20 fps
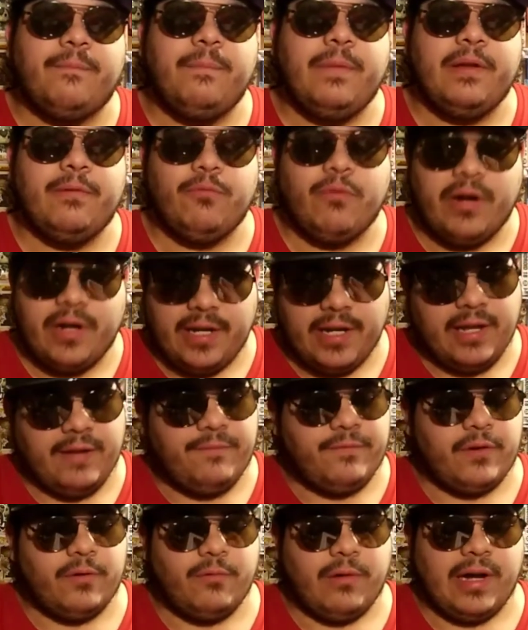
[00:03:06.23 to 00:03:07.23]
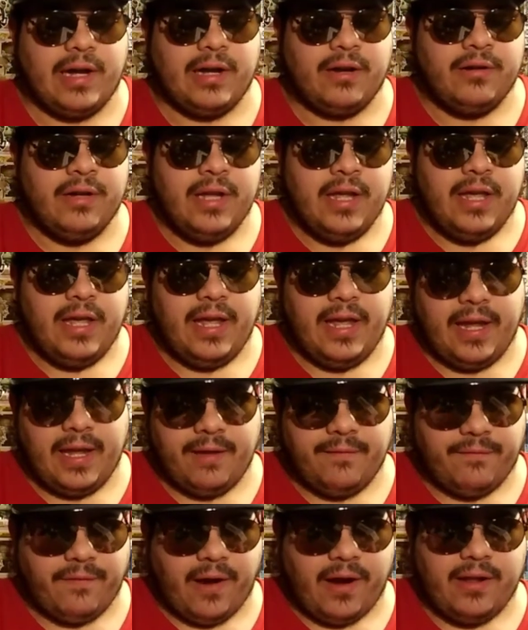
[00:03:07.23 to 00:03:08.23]
been wanting to get for a while,
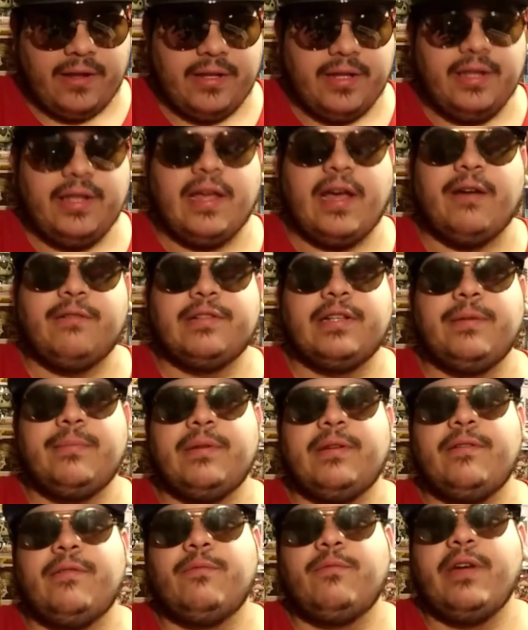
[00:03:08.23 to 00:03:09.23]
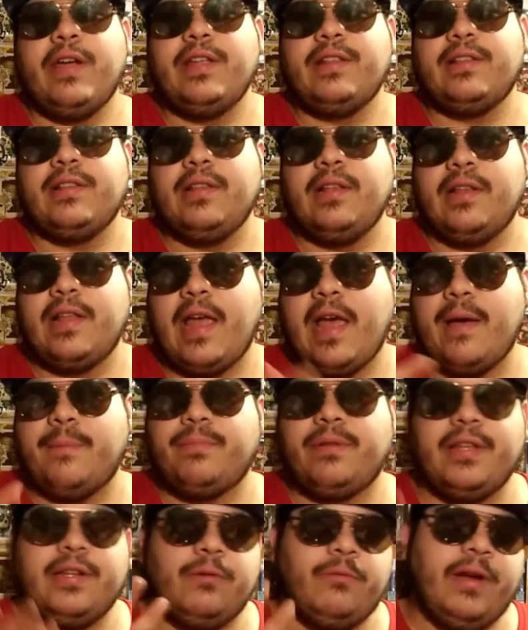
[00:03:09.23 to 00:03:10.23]
and finally I was able to wait, have
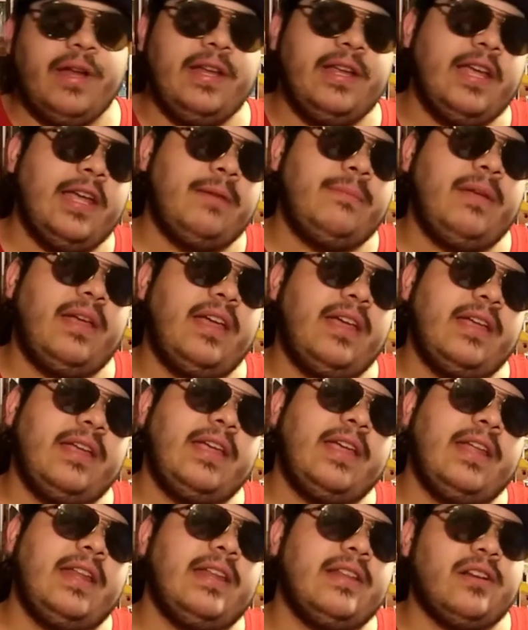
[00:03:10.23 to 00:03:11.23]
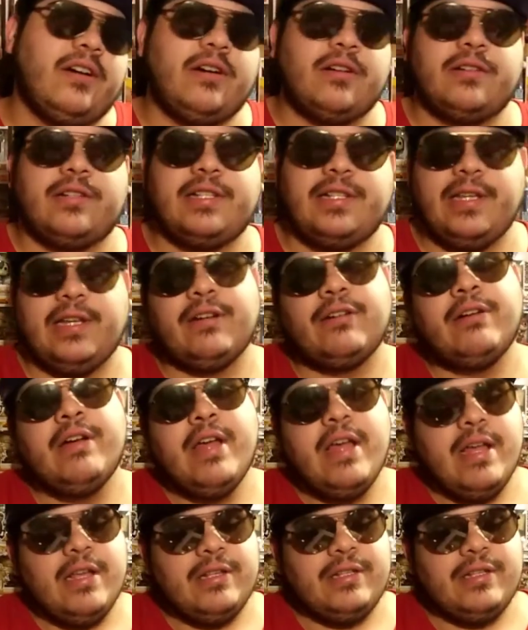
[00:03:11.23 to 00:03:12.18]
played the waiting game and get it on sale.